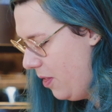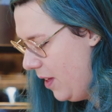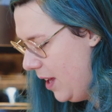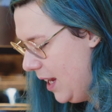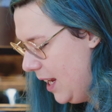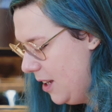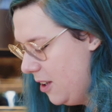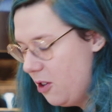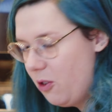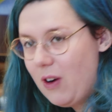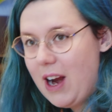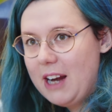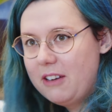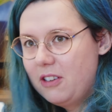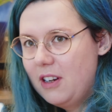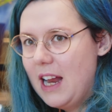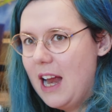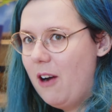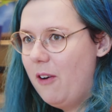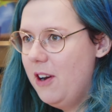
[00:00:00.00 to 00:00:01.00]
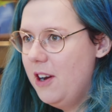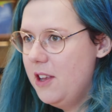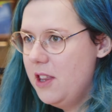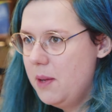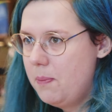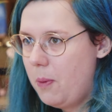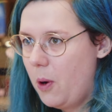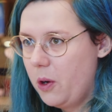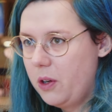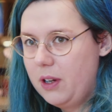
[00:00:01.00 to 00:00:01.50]
interaction area at
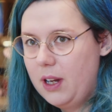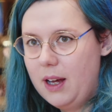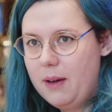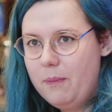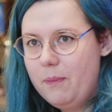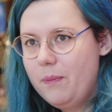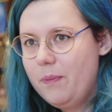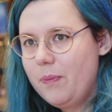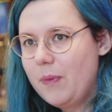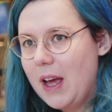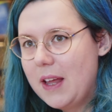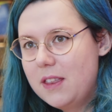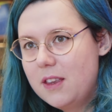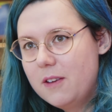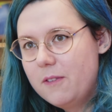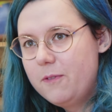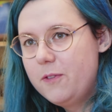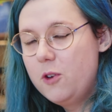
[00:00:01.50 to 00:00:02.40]
the bottom and the